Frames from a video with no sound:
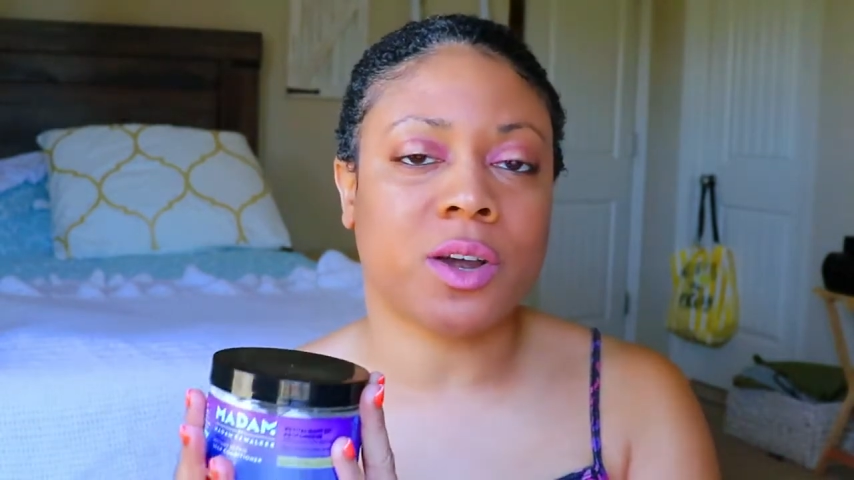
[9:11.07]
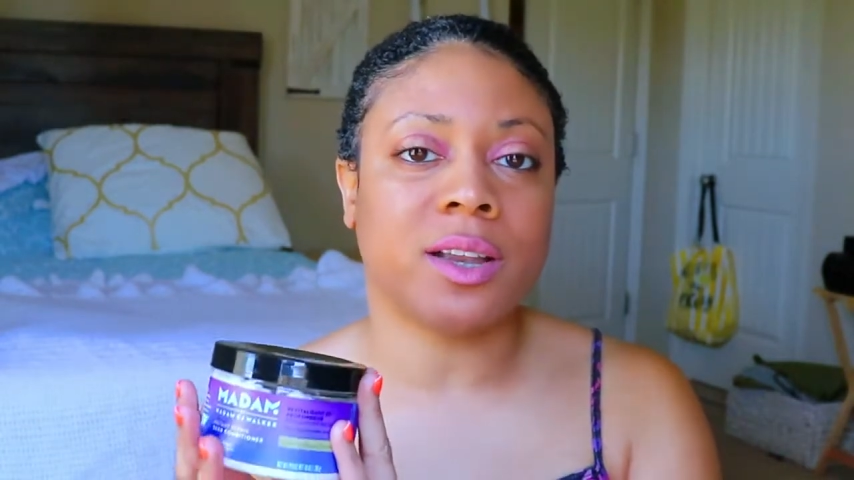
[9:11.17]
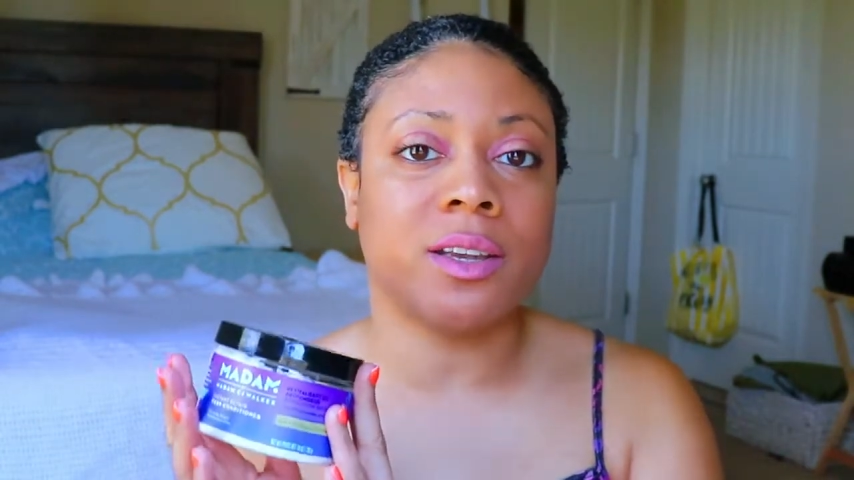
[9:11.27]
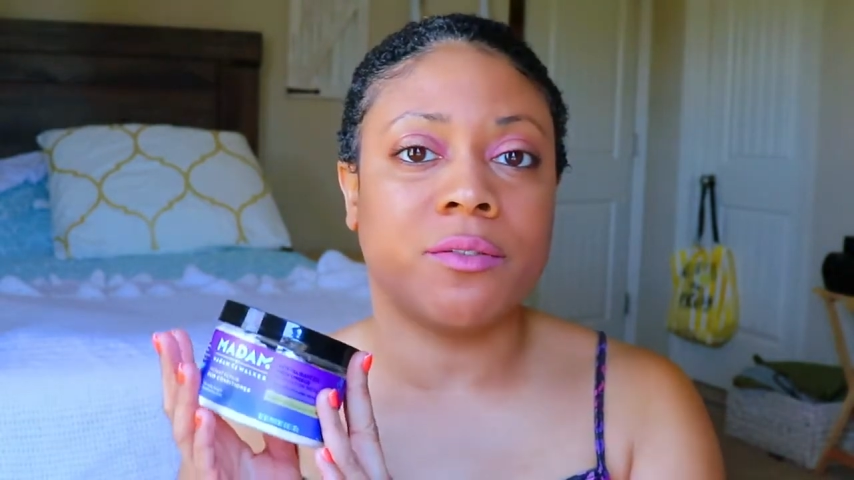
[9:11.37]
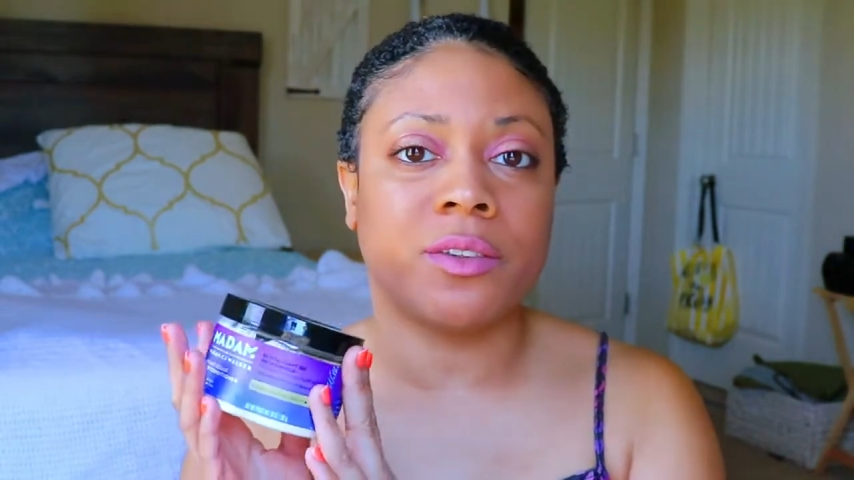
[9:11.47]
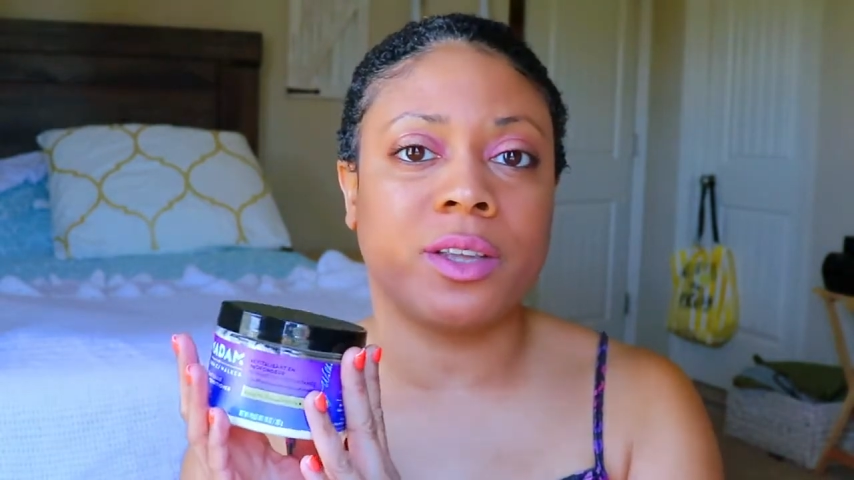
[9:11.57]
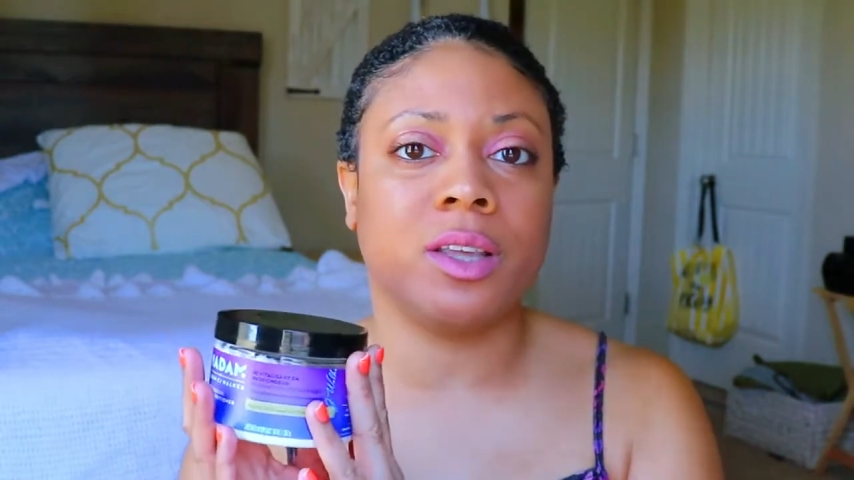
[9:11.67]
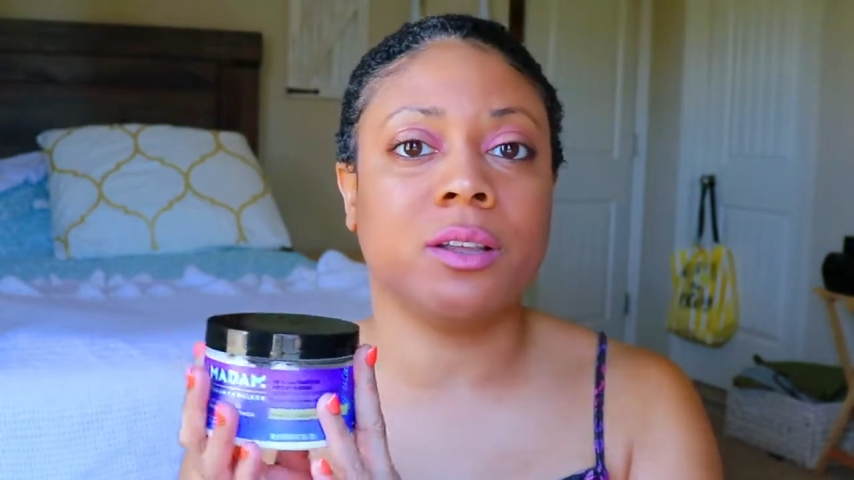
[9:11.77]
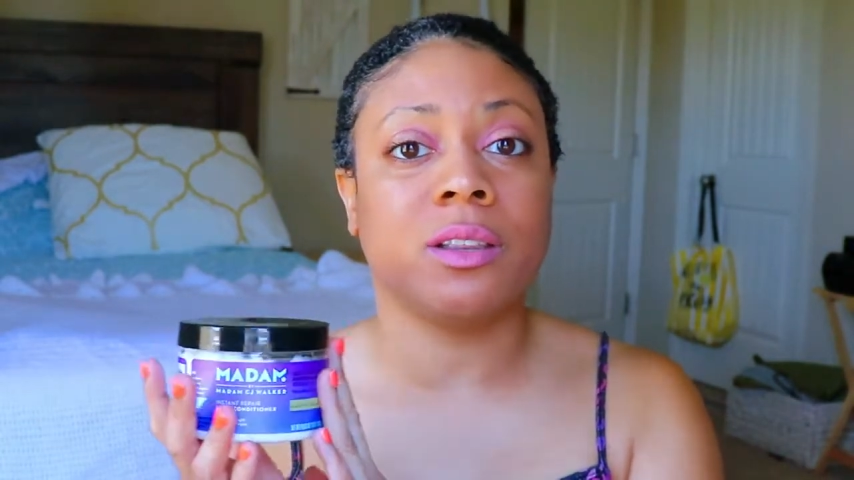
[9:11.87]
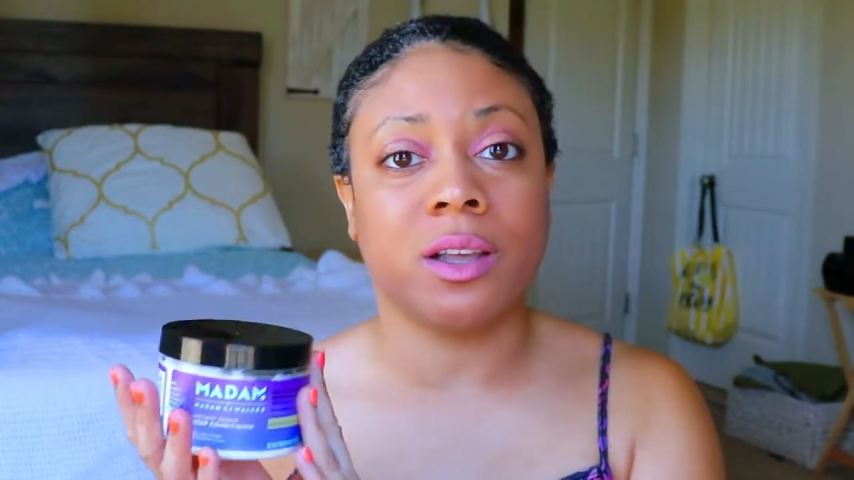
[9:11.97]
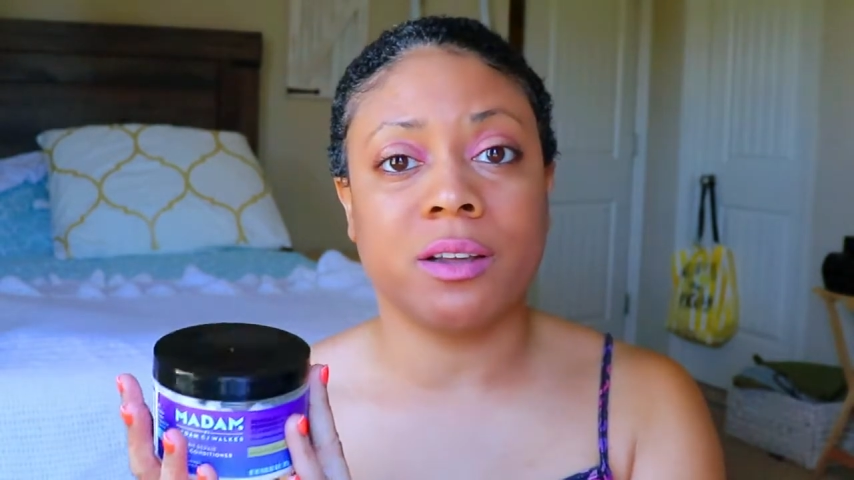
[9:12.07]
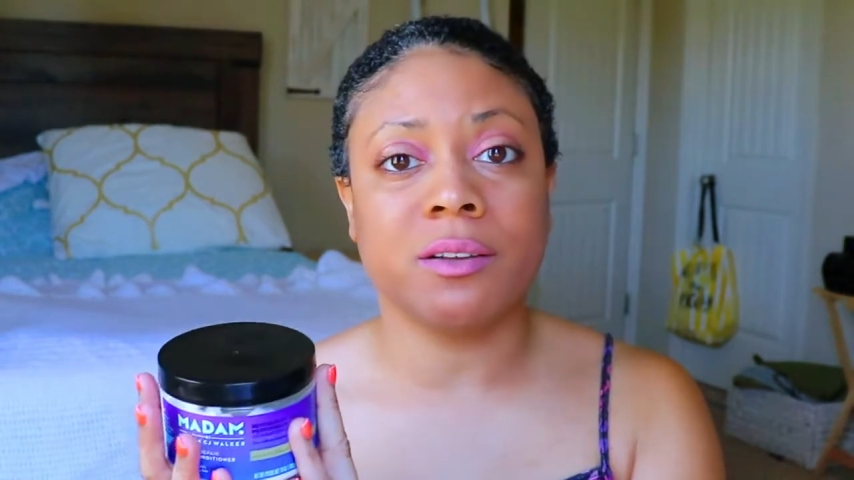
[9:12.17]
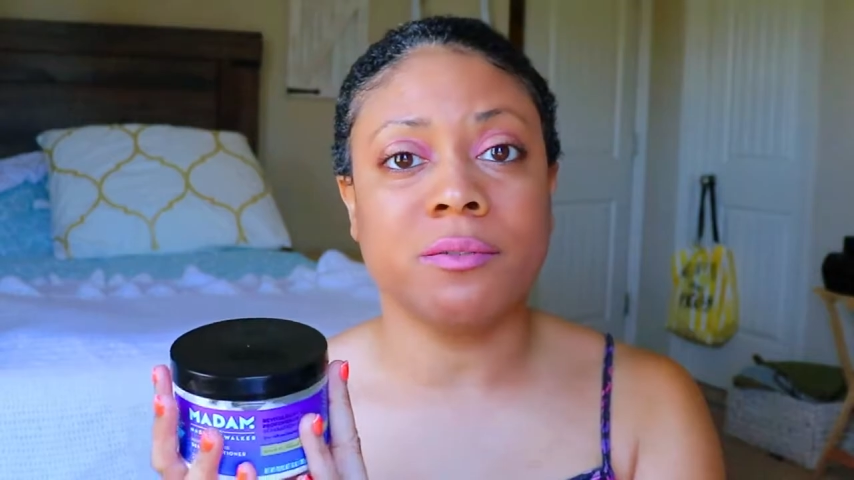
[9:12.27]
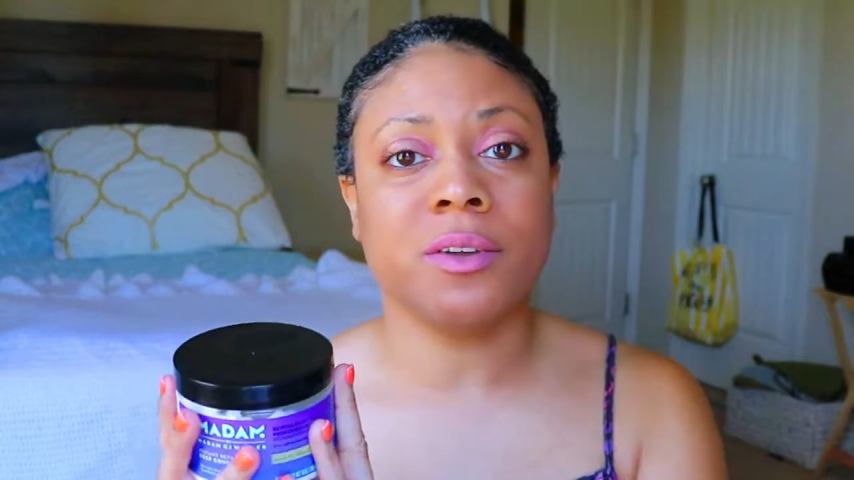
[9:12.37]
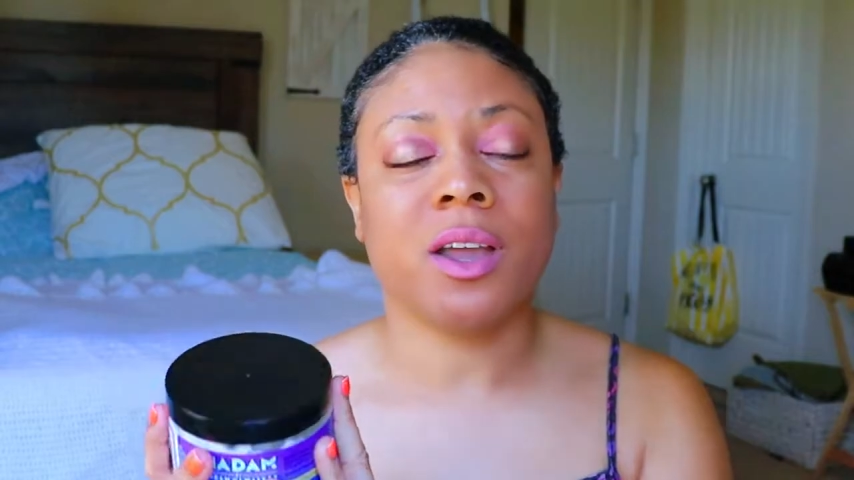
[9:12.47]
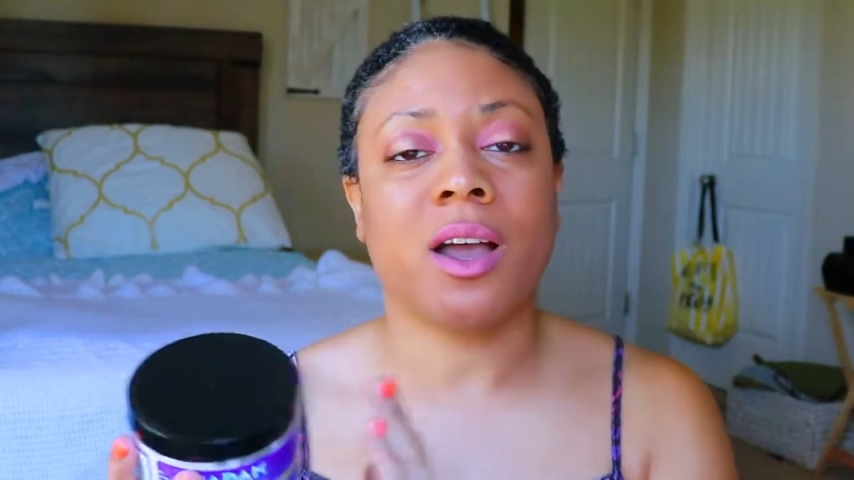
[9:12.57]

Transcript: I definitely love